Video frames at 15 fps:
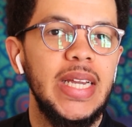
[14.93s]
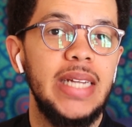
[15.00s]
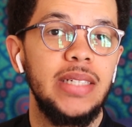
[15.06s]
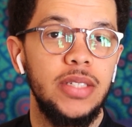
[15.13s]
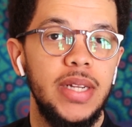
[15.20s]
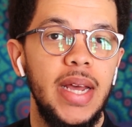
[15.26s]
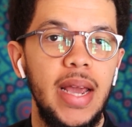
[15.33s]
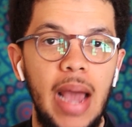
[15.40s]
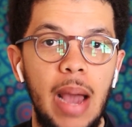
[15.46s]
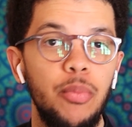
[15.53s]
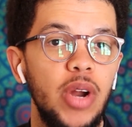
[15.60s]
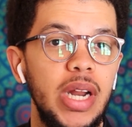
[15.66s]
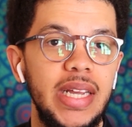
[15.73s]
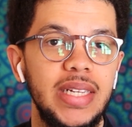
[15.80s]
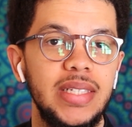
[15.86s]
And today
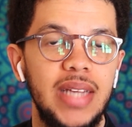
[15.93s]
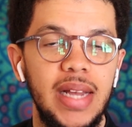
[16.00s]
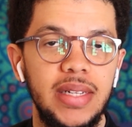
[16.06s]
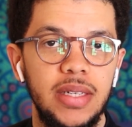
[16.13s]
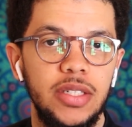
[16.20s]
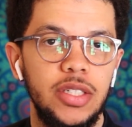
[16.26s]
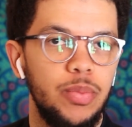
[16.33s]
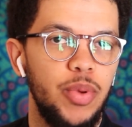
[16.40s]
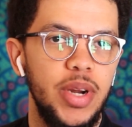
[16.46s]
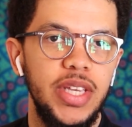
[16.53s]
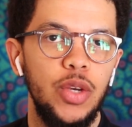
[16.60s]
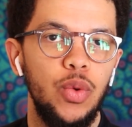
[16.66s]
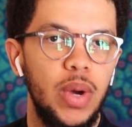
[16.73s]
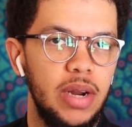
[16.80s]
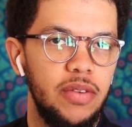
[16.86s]
I'm really excited to bring
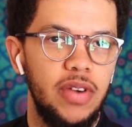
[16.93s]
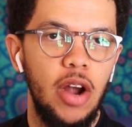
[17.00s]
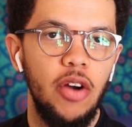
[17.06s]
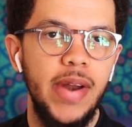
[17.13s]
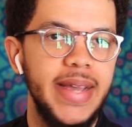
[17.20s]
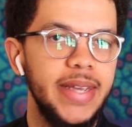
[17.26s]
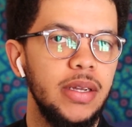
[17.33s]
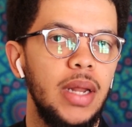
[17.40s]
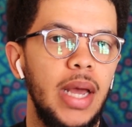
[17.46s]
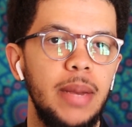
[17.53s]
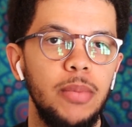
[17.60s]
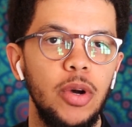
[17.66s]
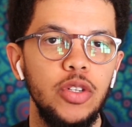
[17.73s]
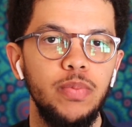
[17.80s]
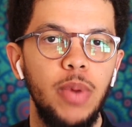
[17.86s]
you one of our regular
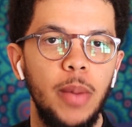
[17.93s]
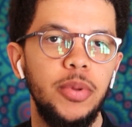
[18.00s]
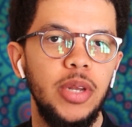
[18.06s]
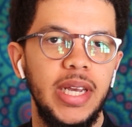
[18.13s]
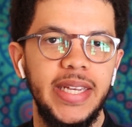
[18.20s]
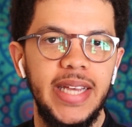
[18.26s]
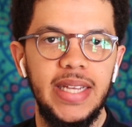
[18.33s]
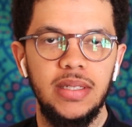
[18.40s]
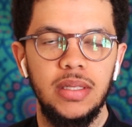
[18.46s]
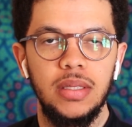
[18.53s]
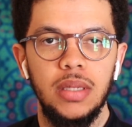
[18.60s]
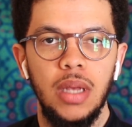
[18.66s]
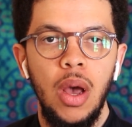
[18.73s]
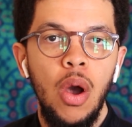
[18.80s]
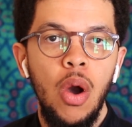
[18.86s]
and most popular
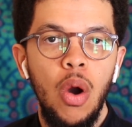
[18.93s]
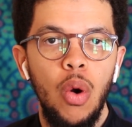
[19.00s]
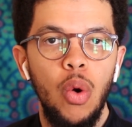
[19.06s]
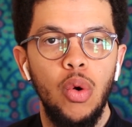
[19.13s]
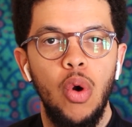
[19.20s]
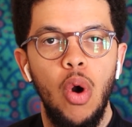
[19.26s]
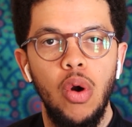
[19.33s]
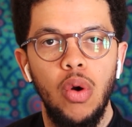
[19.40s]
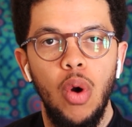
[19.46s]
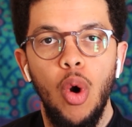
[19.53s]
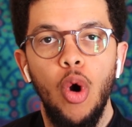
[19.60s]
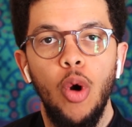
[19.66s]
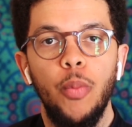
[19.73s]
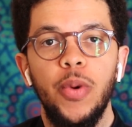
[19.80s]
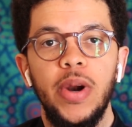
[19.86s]
guests, ugogo
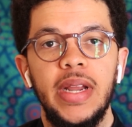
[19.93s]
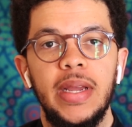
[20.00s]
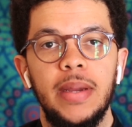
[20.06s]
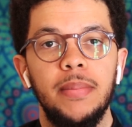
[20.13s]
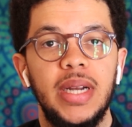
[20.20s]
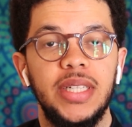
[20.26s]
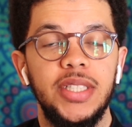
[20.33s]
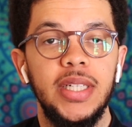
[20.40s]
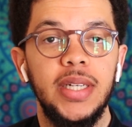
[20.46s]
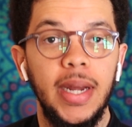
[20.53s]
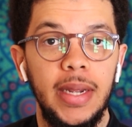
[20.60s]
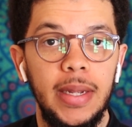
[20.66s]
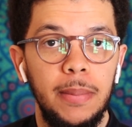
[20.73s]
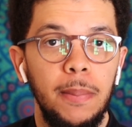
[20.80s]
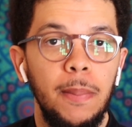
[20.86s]
Aubrey
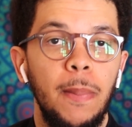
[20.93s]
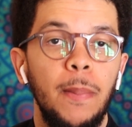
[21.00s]
Matshiqi,